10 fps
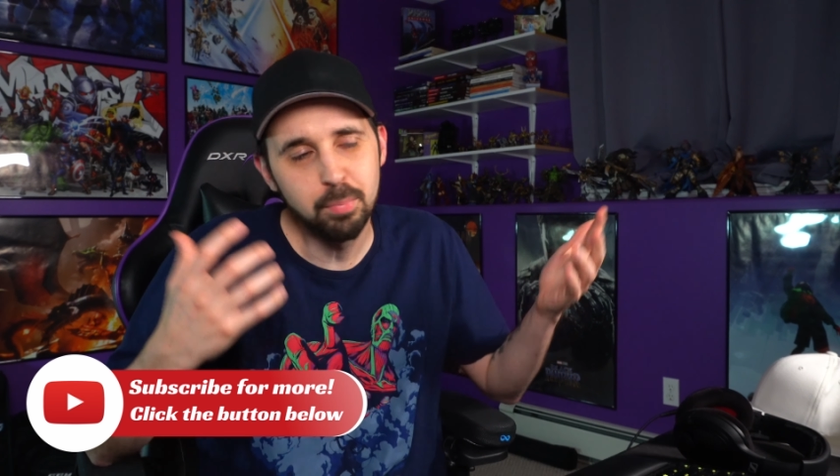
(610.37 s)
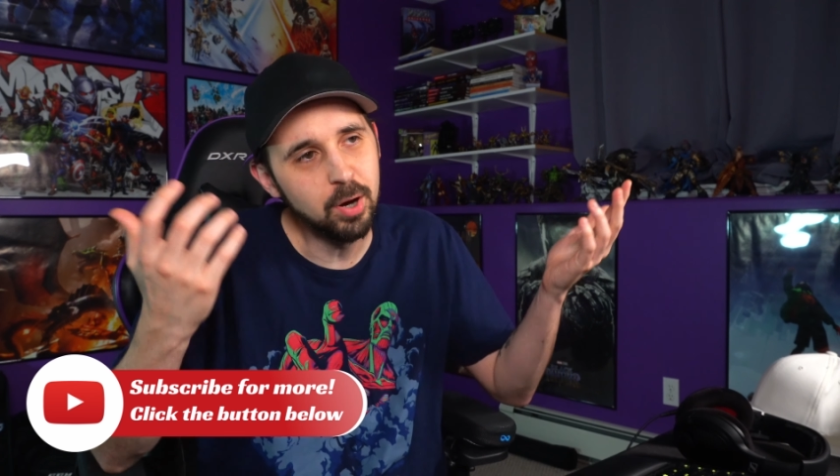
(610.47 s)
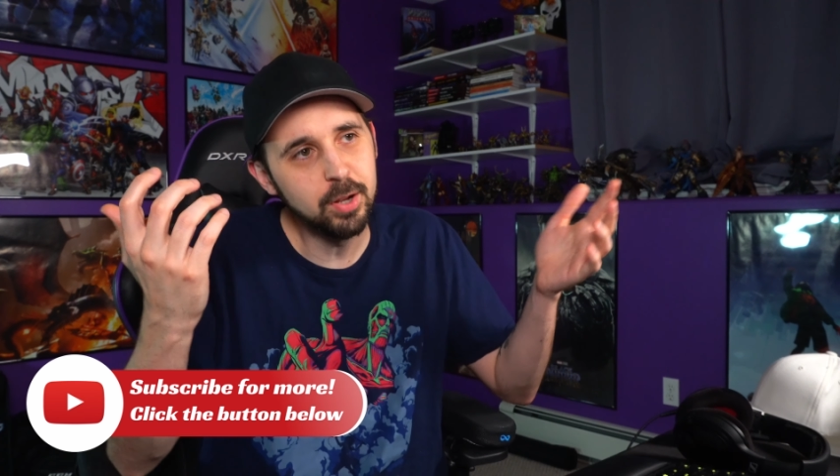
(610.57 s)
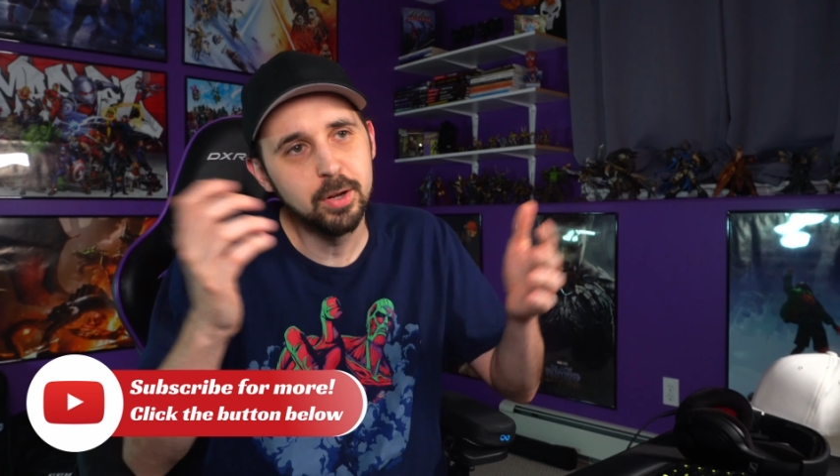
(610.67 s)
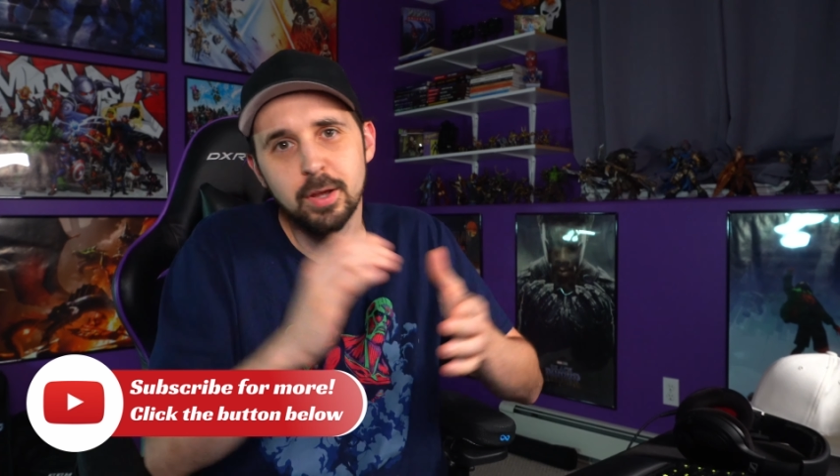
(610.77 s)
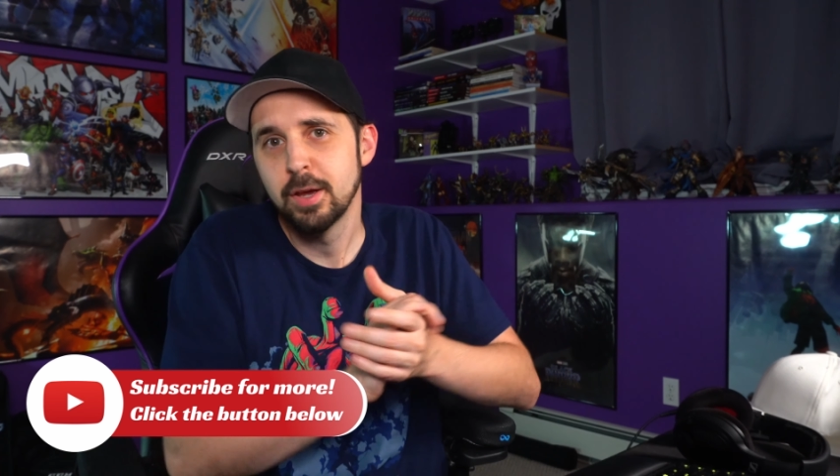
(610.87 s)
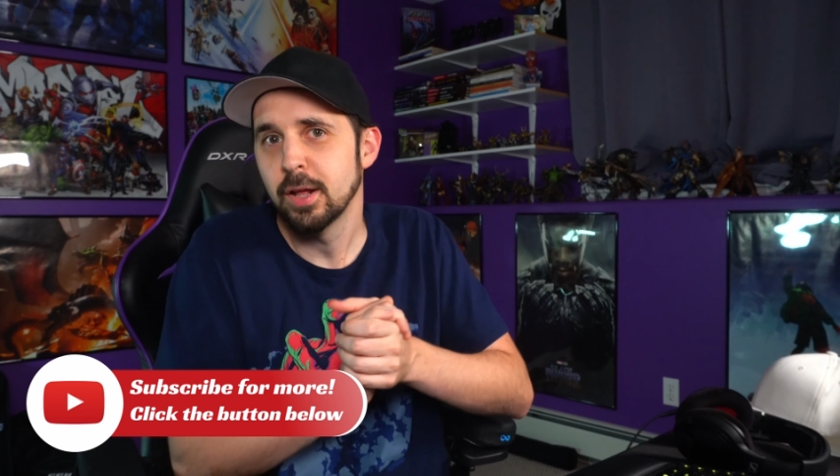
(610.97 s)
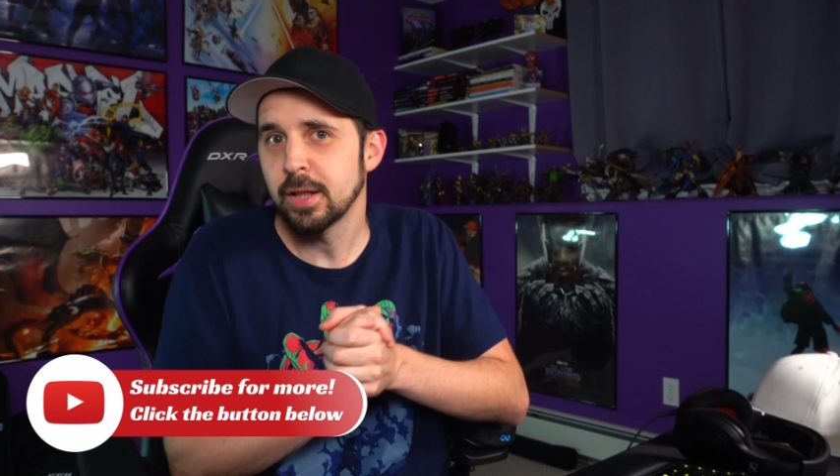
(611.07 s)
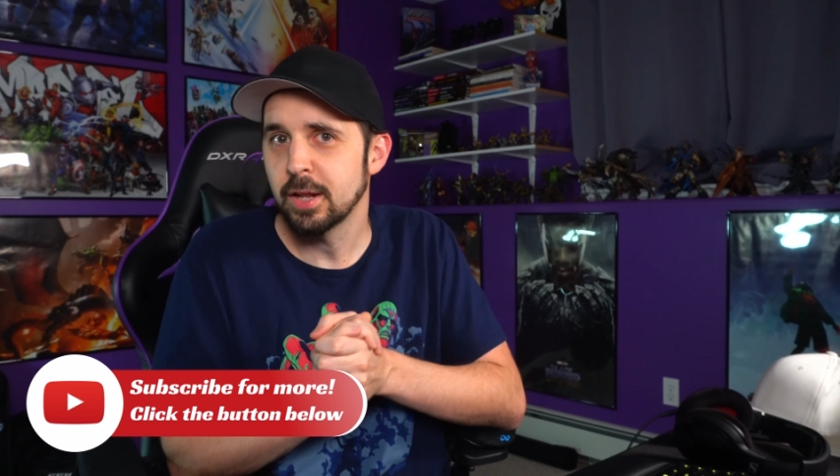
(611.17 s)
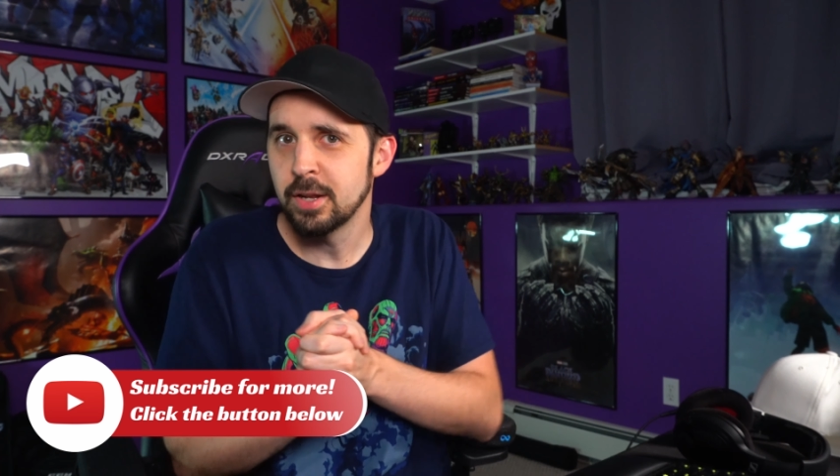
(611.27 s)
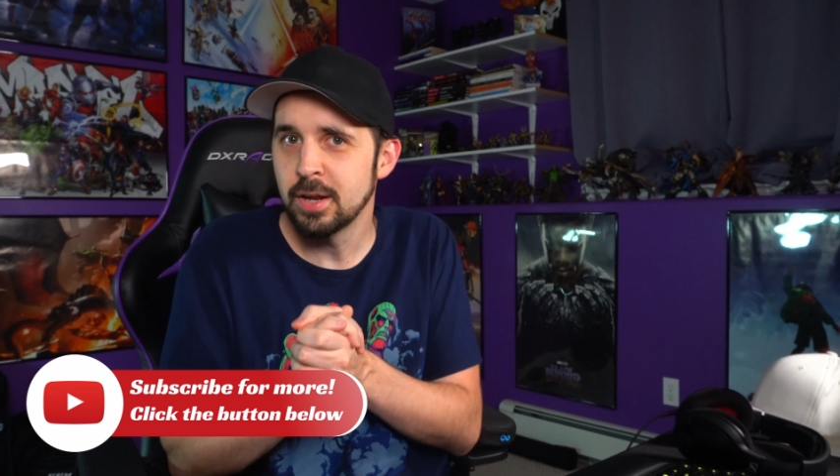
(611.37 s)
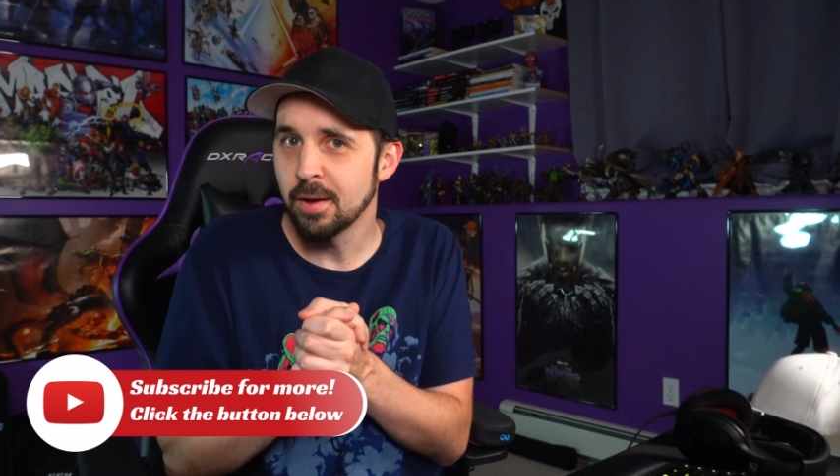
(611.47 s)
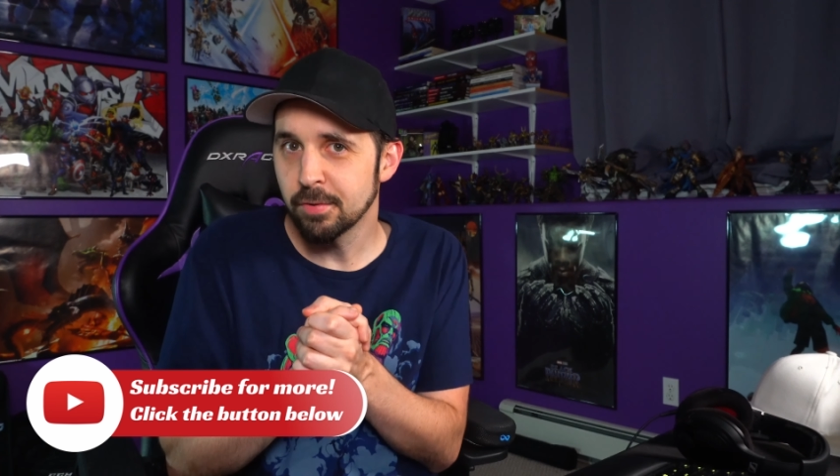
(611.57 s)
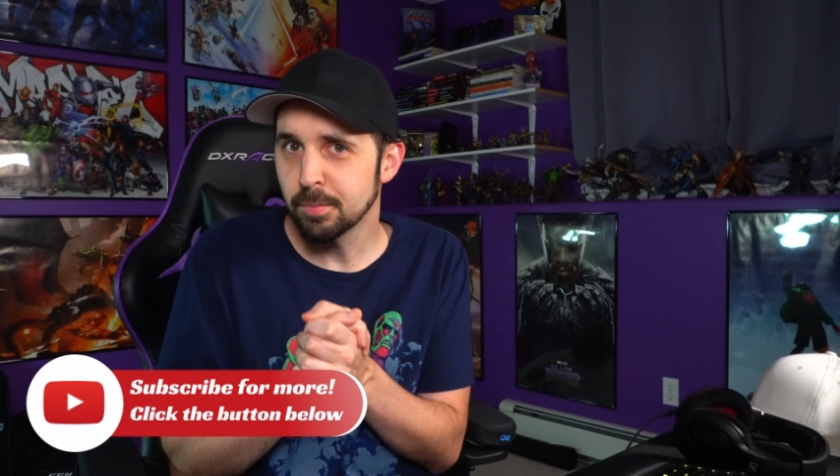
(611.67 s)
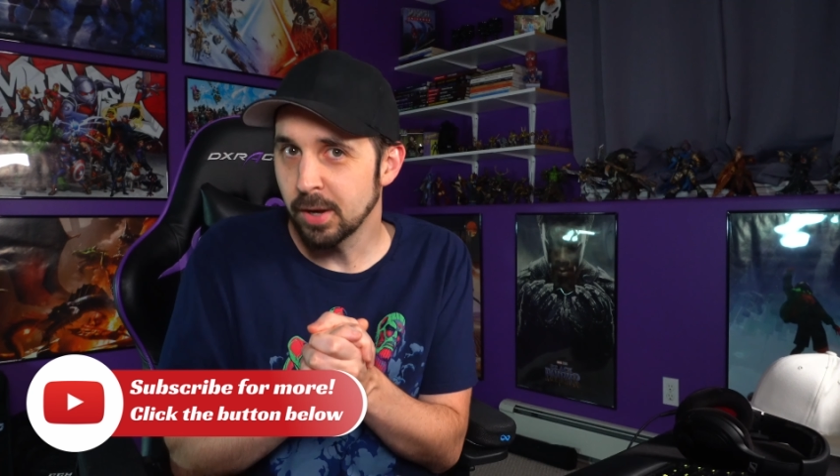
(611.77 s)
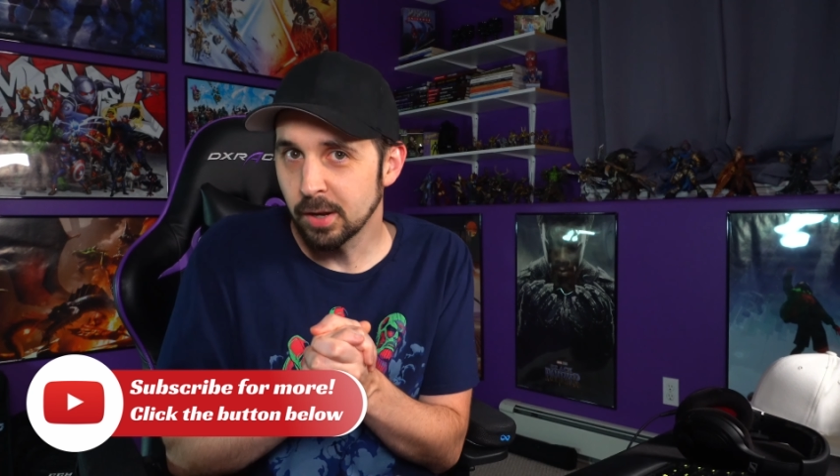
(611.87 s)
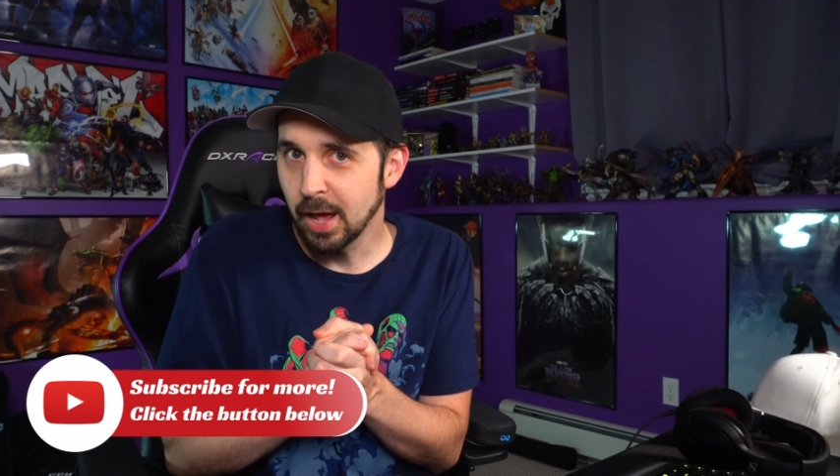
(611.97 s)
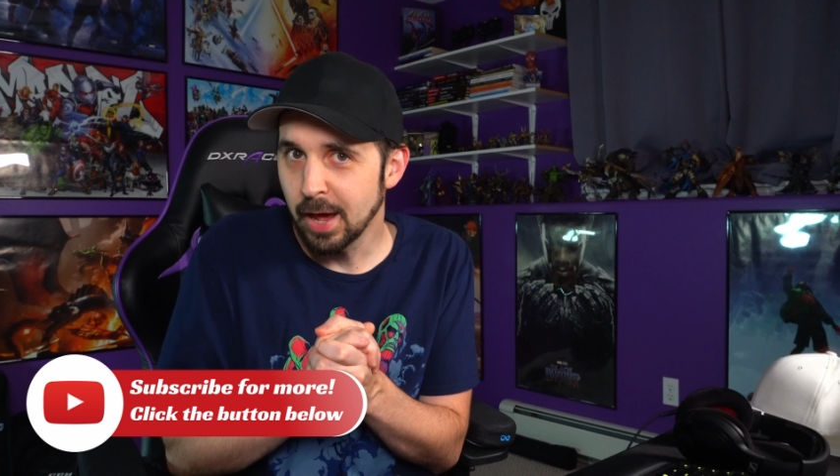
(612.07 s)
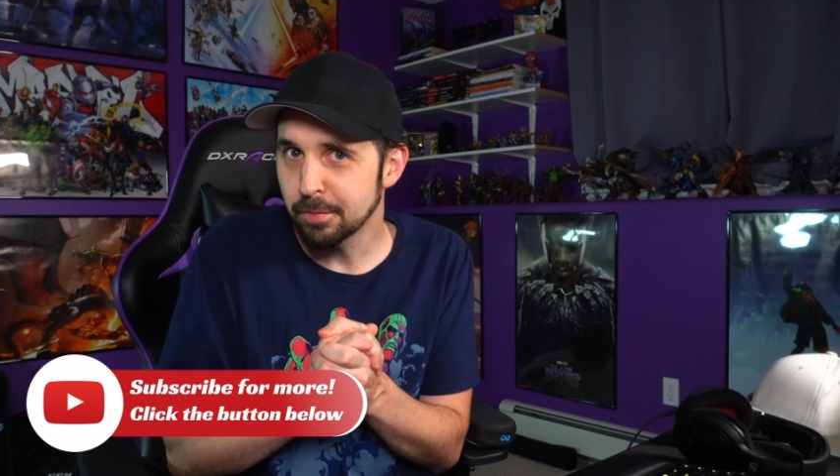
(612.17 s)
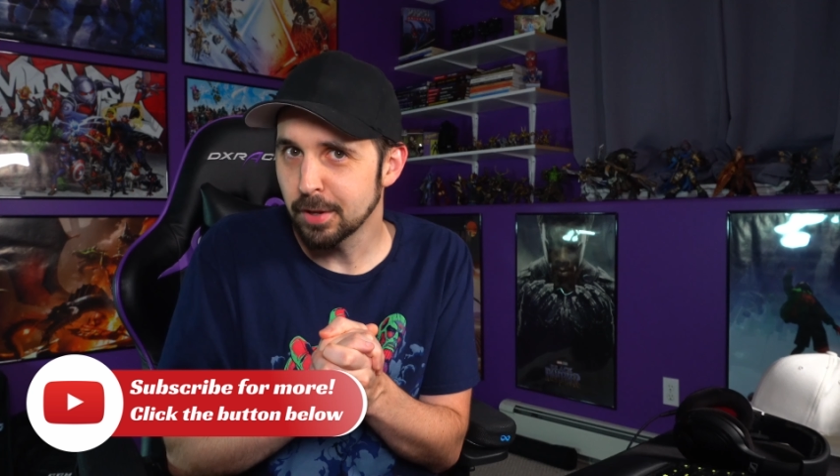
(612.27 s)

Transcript: but like it didn't have as many laughs.